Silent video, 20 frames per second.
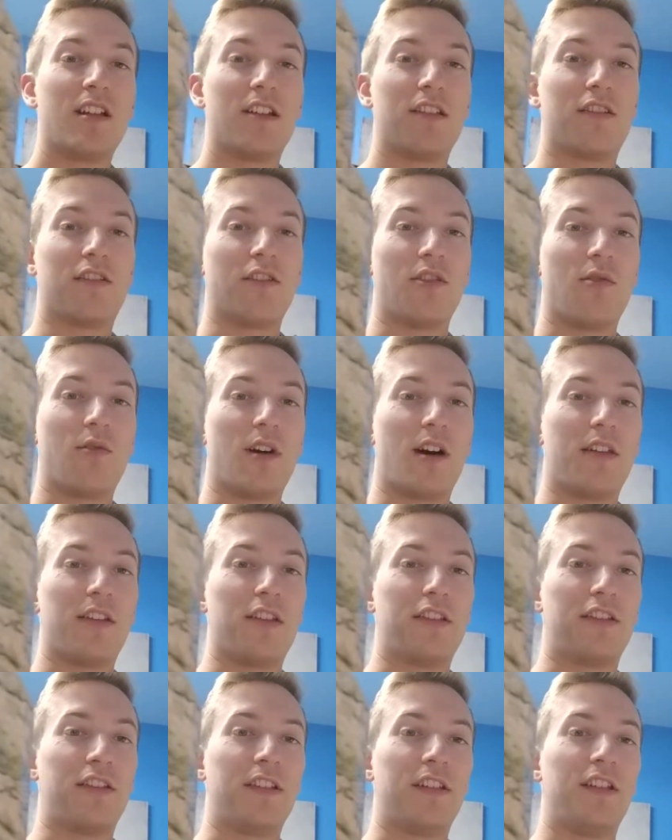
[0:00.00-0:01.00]
So
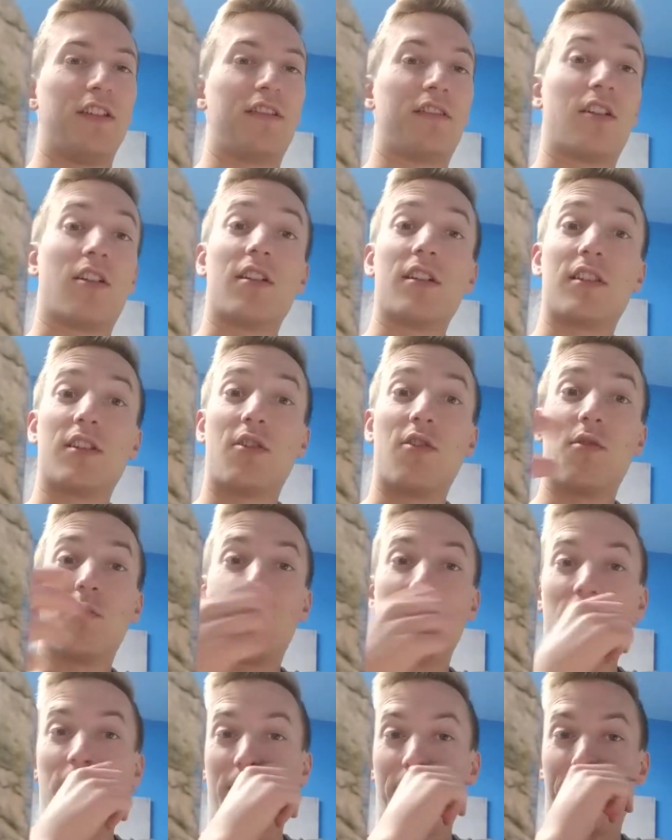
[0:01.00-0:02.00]
the city started their own
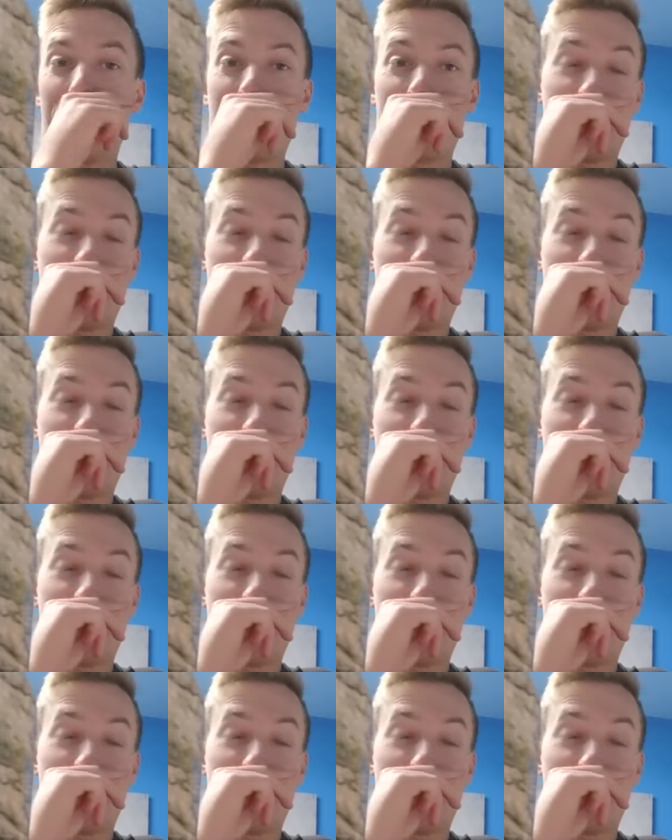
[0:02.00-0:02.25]
brewery,